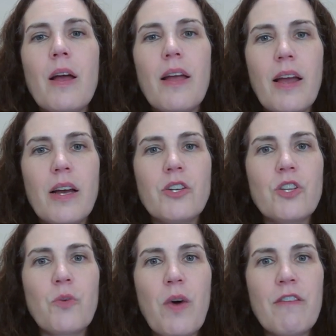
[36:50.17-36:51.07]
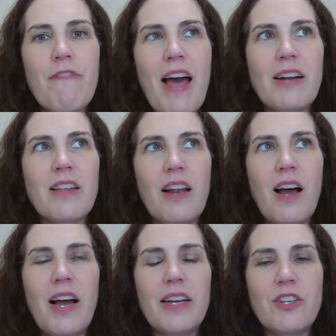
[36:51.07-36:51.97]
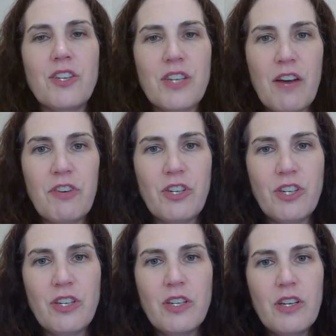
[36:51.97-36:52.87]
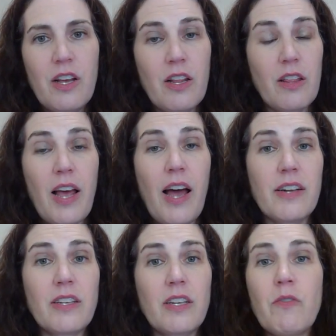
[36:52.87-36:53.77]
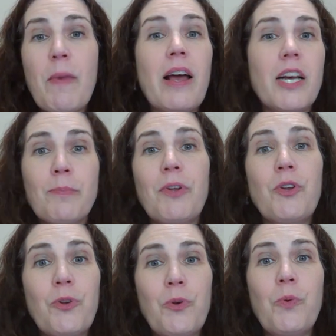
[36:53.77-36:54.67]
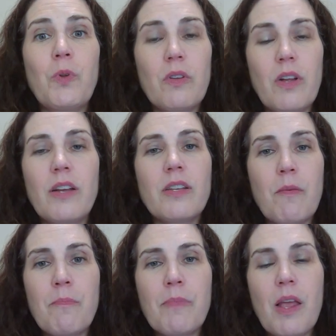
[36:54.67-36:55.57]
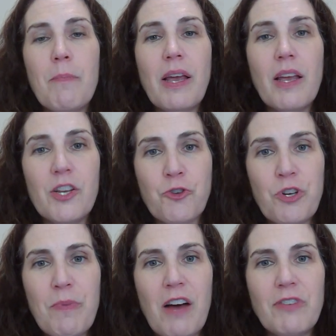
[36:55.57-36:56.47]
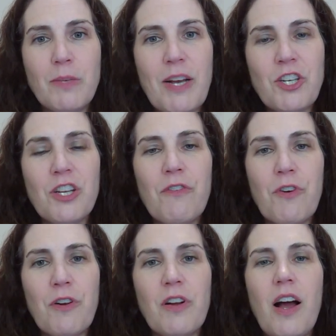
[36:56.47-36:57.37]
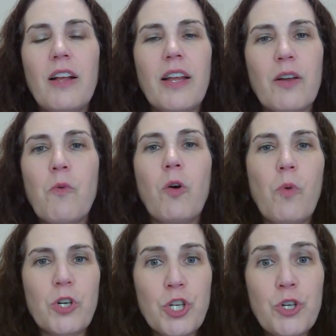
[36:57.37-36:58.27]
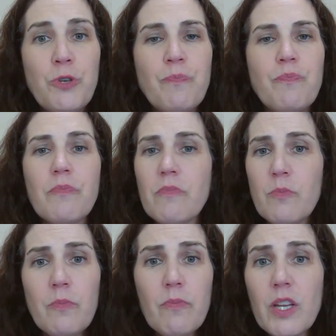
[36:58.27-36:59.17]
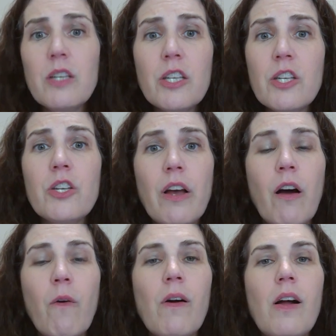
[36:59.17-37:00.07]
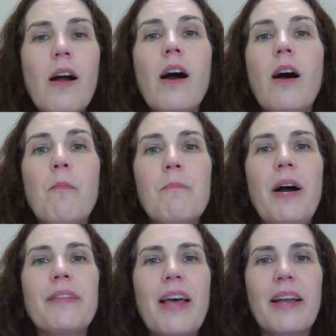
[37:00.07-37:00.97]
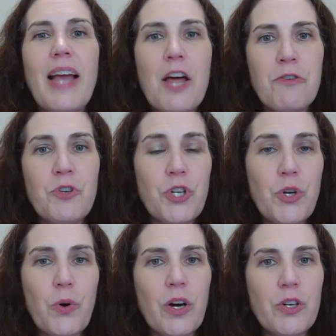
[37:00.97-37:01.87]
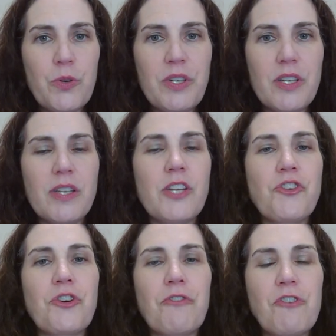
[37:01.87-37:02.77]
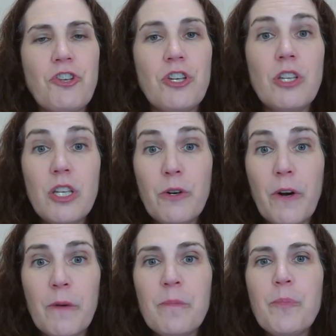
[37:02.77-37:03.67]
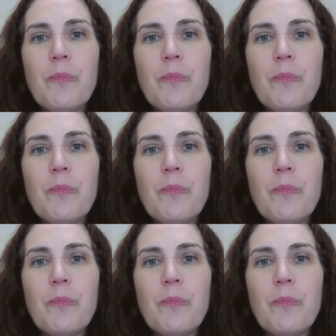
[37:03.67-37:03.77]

And the one fact that I discovered that even my husband, who is a big history buff, especially for like World War II, didn't know, but that Catherine Dior, who is the sister of Christian Dior,